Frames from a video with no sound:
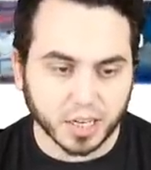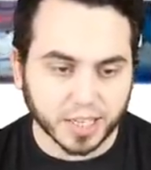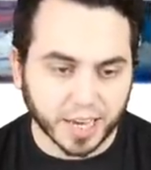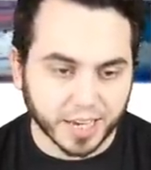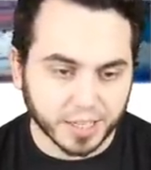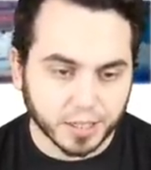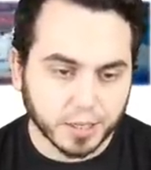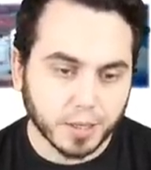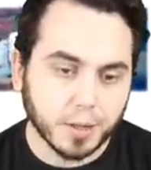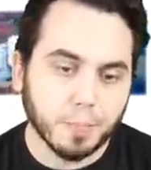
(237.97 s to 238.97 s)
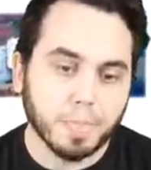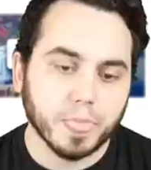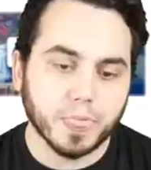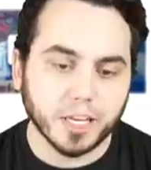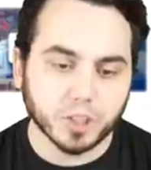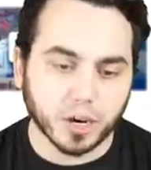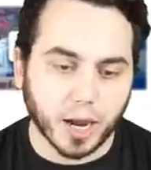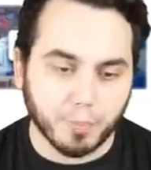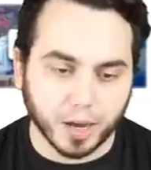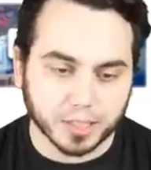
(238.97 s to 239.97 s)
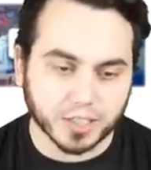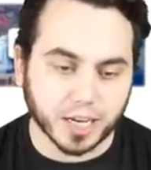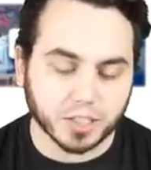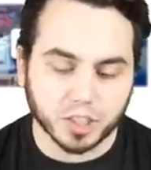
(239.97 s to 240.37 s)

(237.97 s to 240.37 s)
Again, these are hypothesized.